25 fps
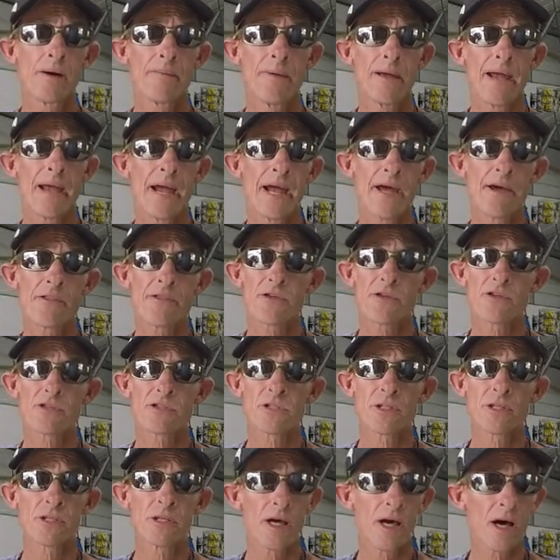and there's
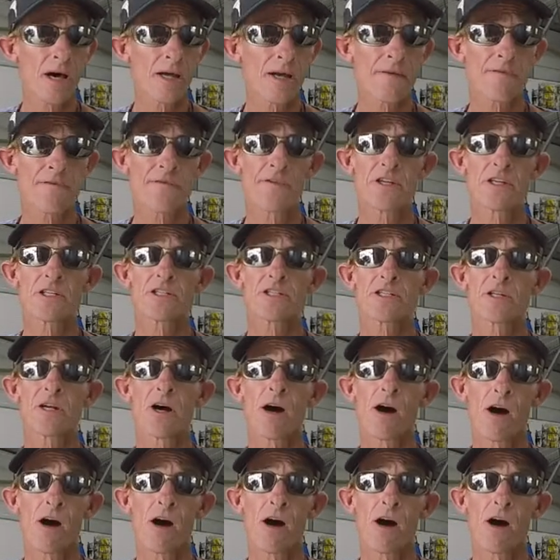a lot of fish